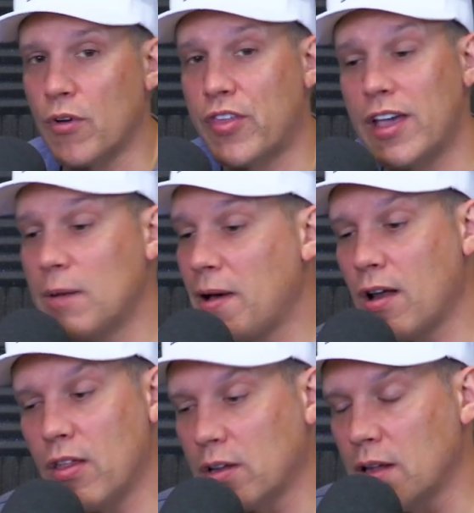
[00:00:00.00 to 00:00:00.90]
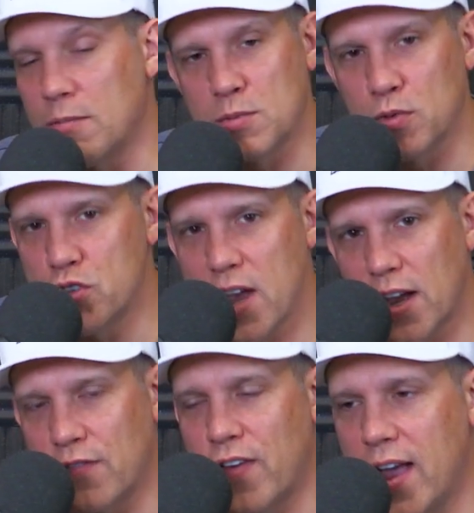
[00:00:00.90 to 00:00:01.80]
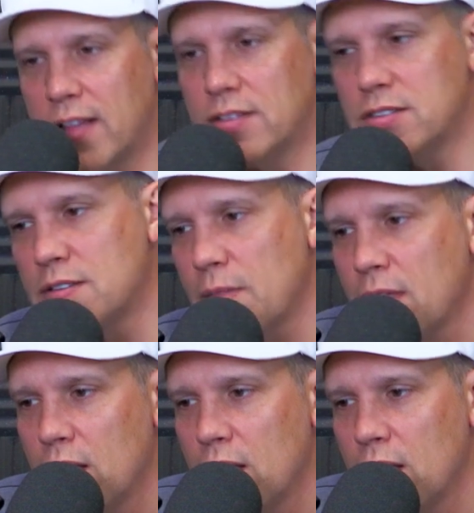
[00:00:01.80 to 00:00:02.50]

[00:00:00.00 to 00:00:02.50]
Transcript: we're thinking about all the Columbus Blue Jacket fans,